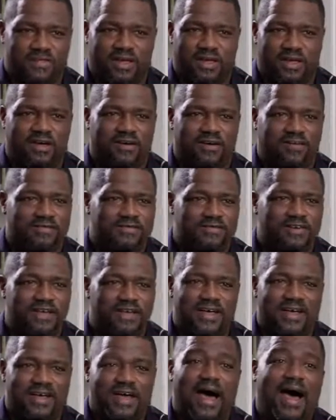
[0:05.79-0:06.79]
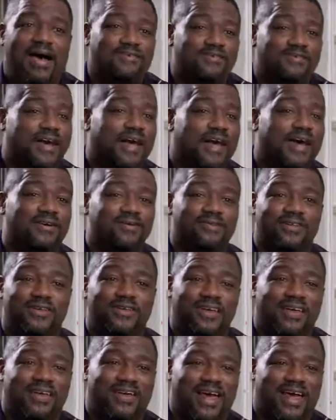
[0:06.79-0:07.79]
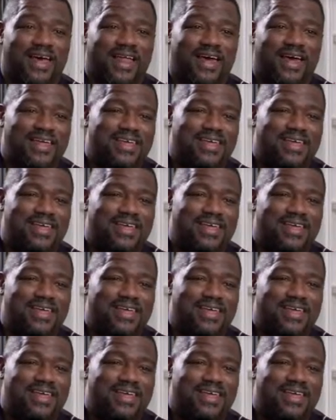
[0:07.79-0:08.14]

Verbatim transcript: of I found I,